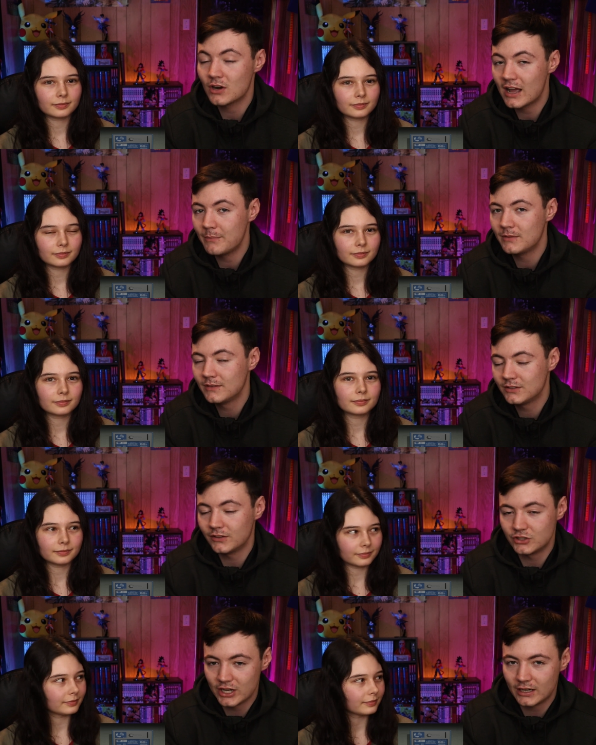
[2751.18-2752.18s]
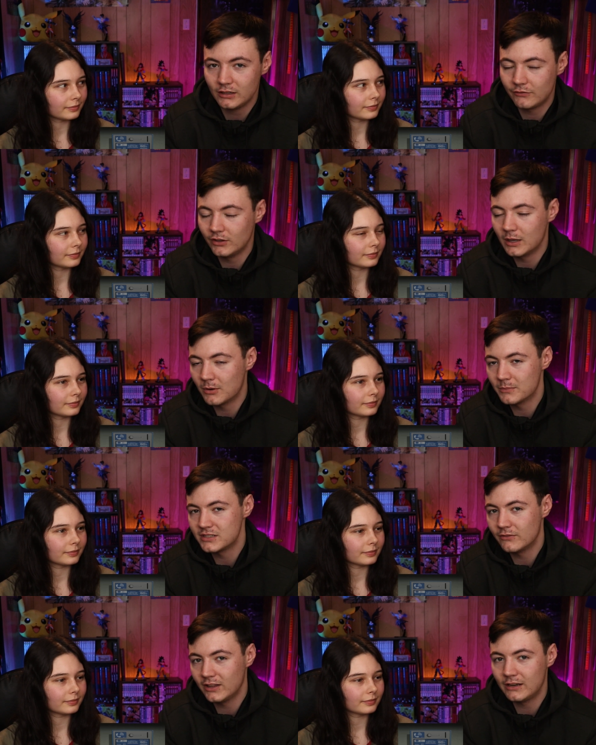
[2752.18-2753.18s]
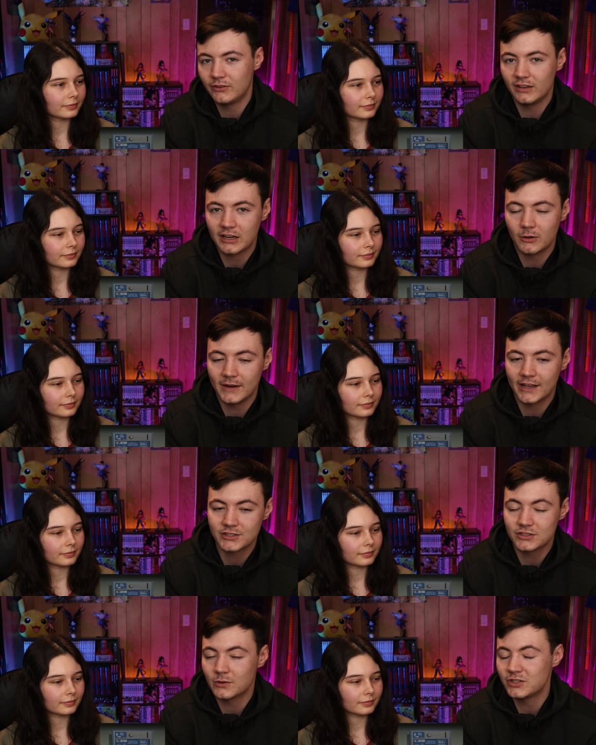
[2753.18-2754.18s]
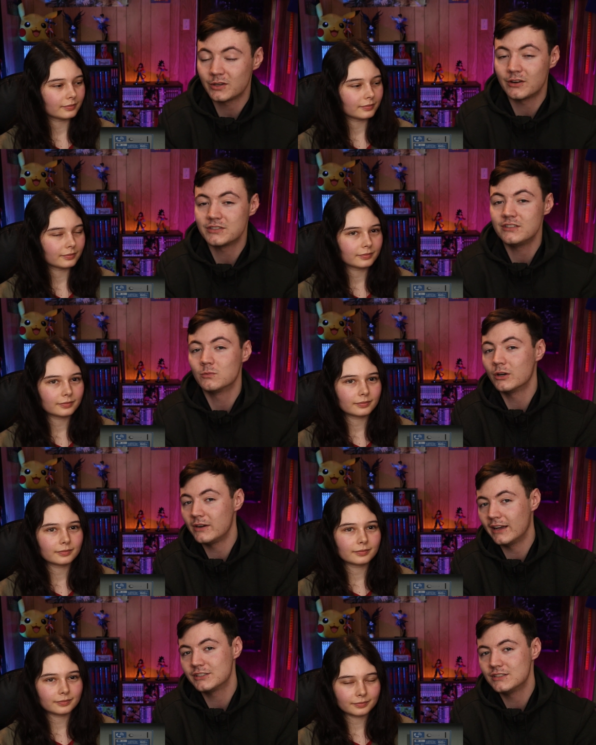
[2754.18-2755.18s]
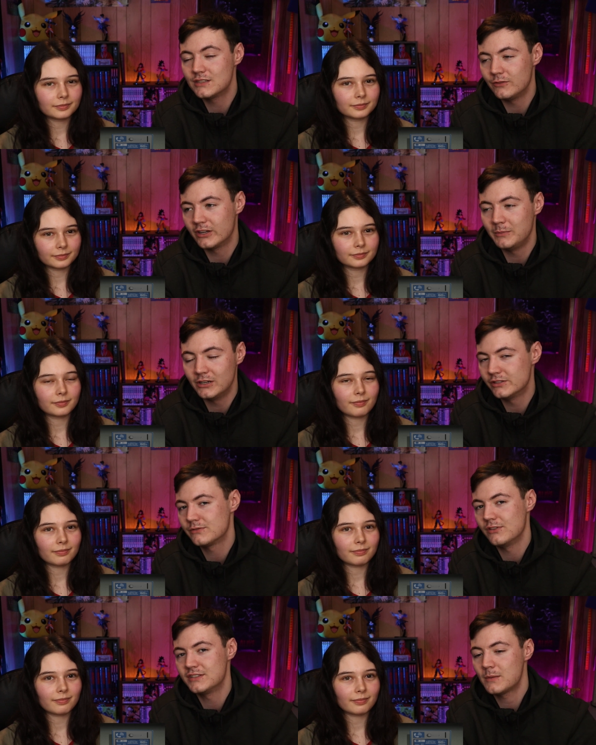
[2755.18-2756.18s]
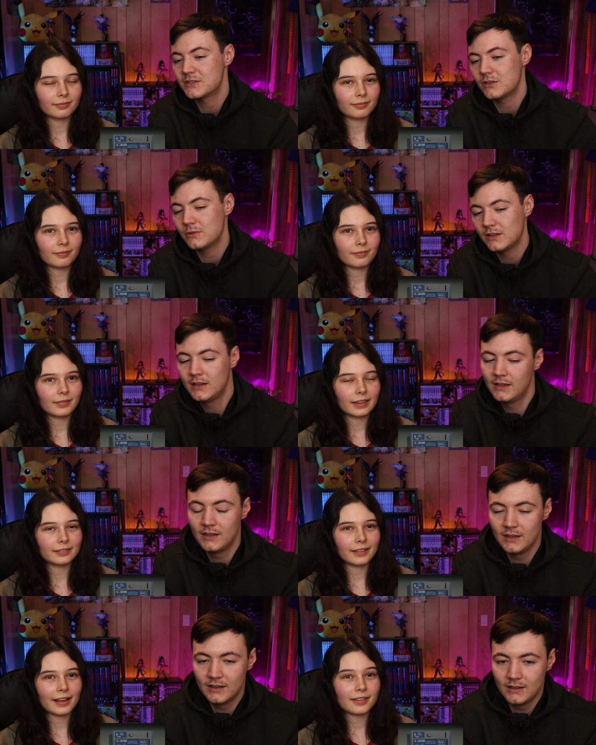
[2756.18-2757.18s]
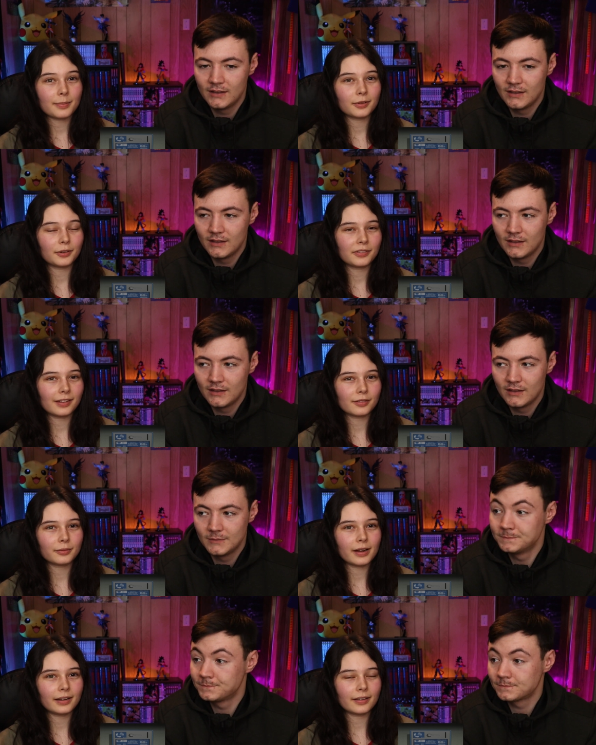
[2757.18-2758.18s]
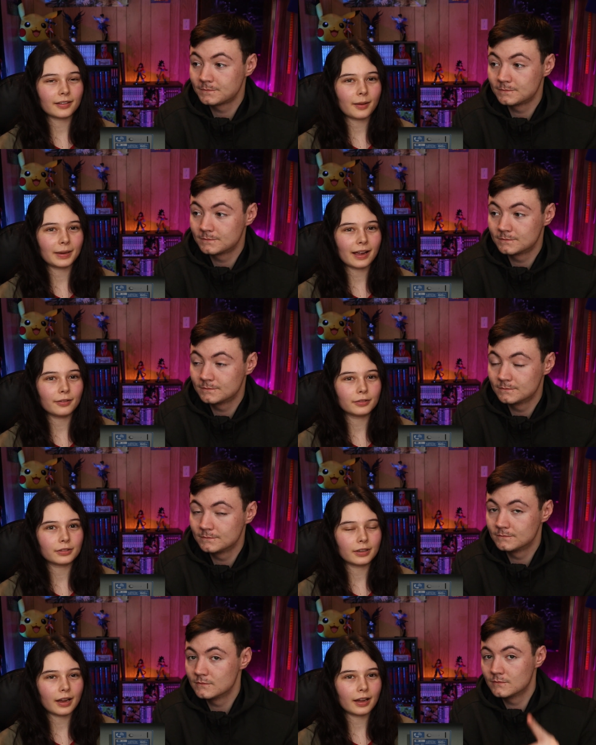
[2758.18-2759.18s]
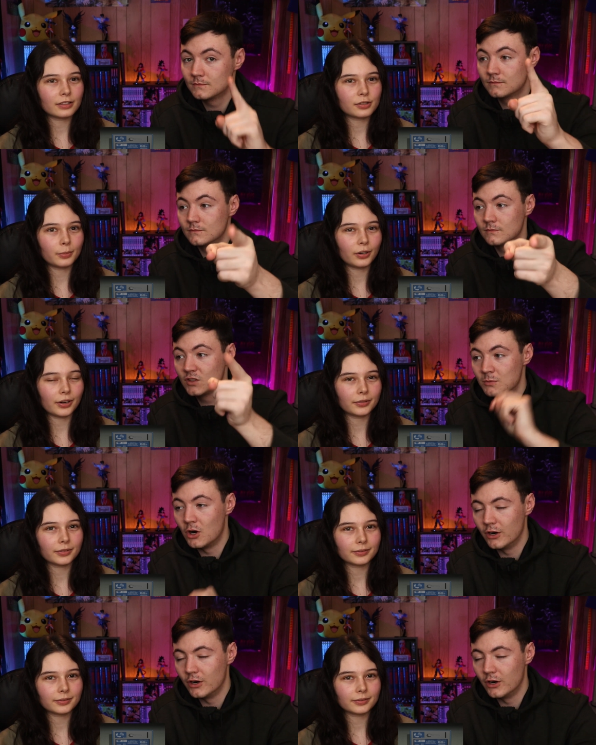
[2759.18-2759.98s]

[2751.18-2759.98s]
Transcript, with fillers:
Speaker 1: subscribe to the channel. If you like Promise Neverland, if you like our reactions, go check out our season one reactions if you're coming here just for this episode.
Speaker 2: Last episode of season one is coming out uh, tomorrow.